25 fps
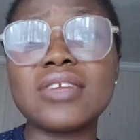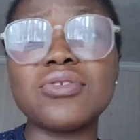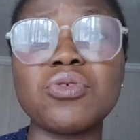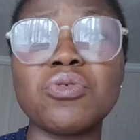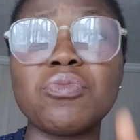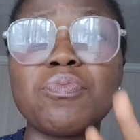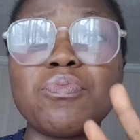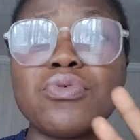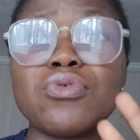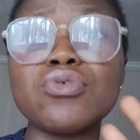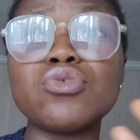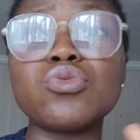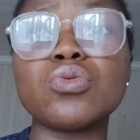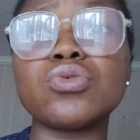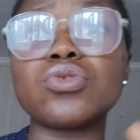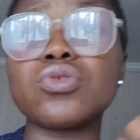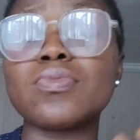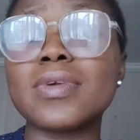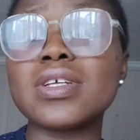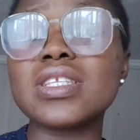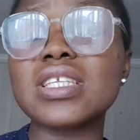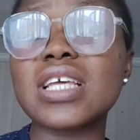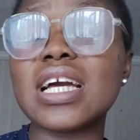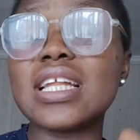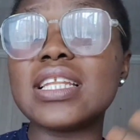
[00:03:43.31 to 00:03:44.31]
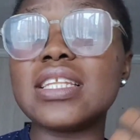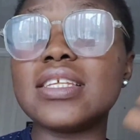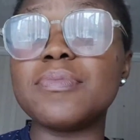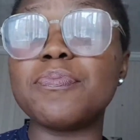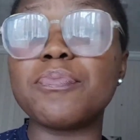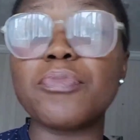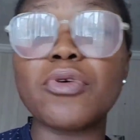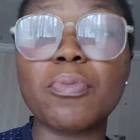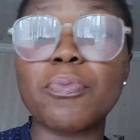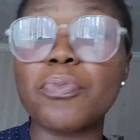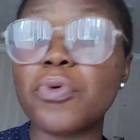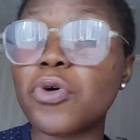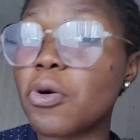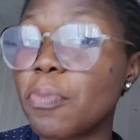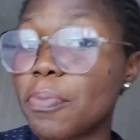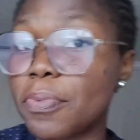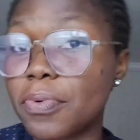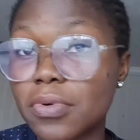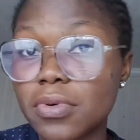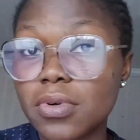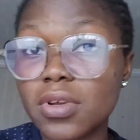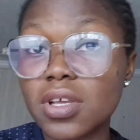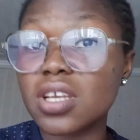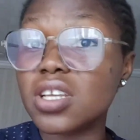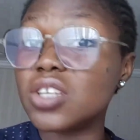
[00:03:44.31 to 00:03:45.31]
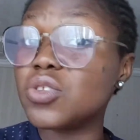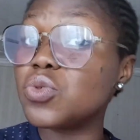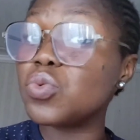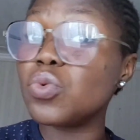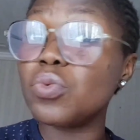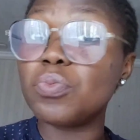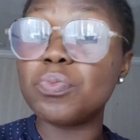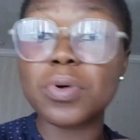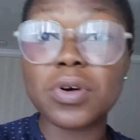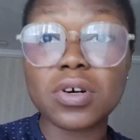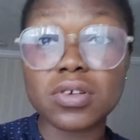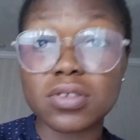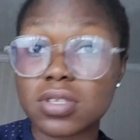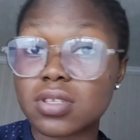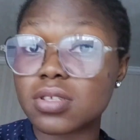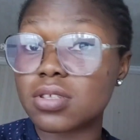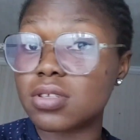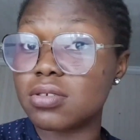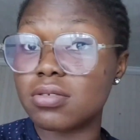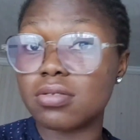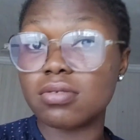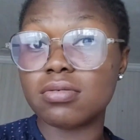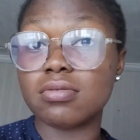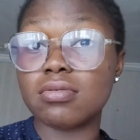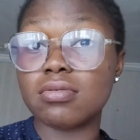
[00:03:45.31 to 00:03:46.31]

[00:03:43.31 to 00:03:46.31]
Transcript: your post will automatically pop up. It will post